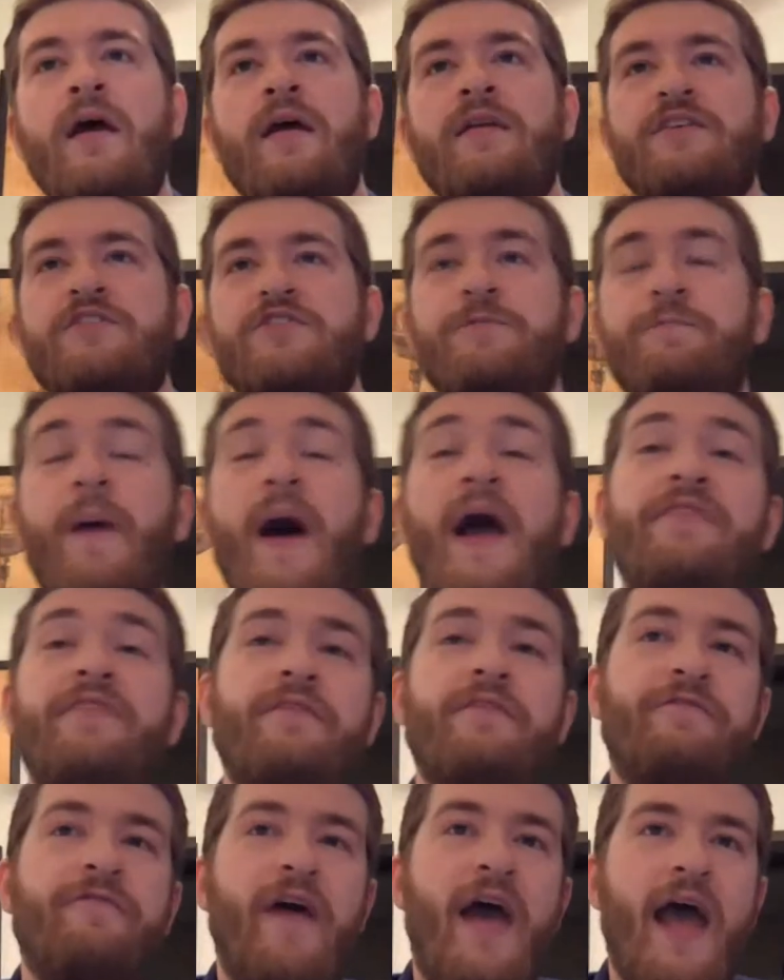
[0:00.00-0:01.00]
despite
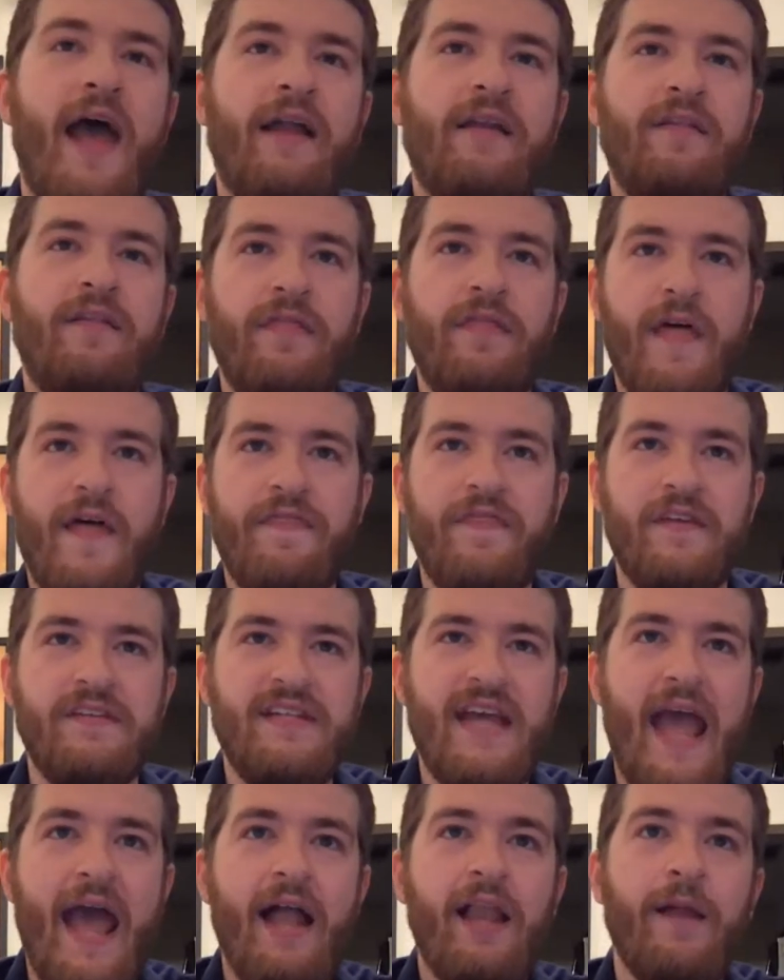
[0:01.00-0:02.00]
the fact that the
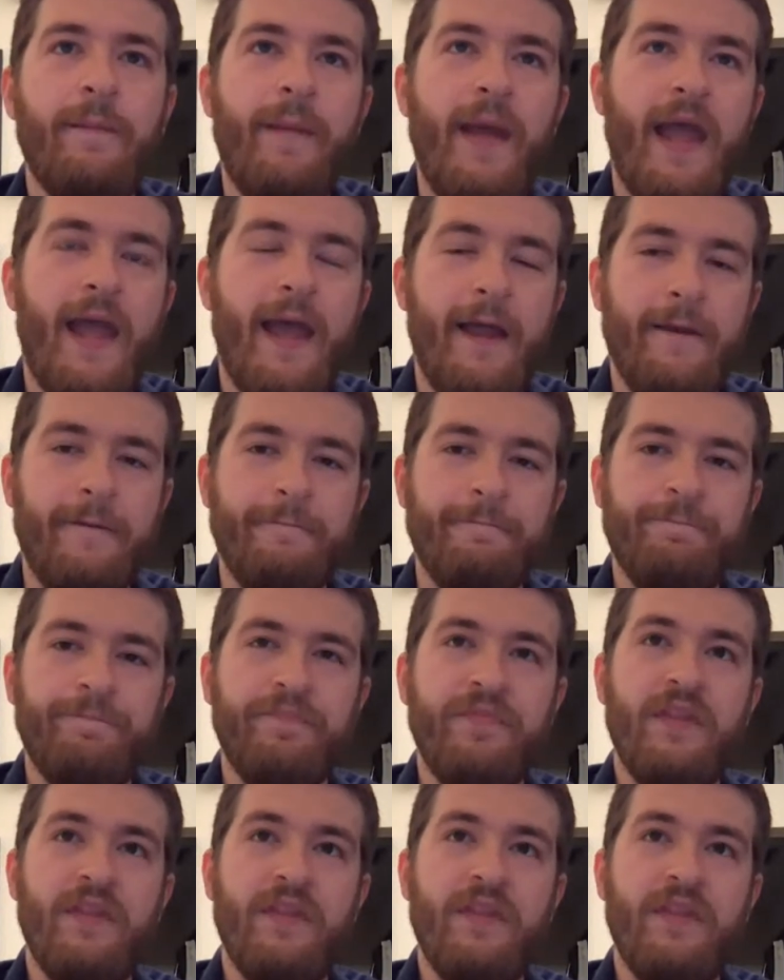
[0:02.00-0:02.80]
Taliban